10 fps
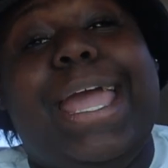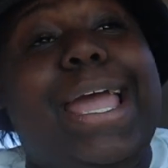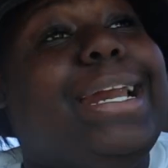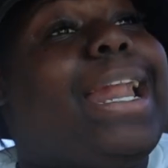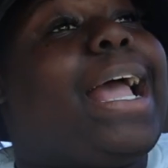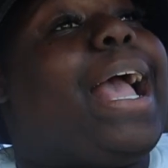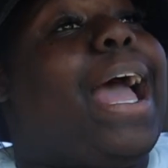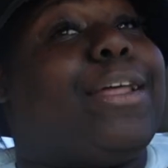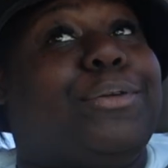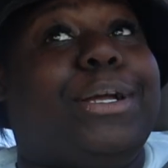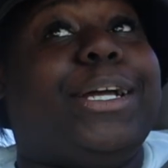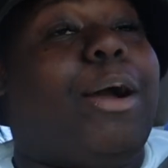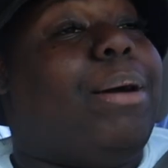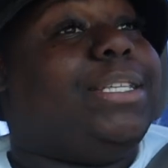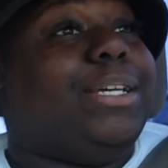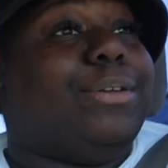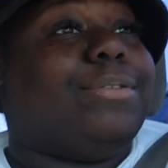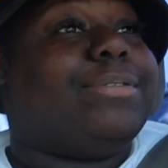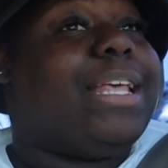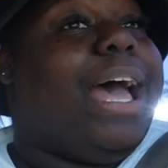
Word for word: It look like I got acrylic on my toes.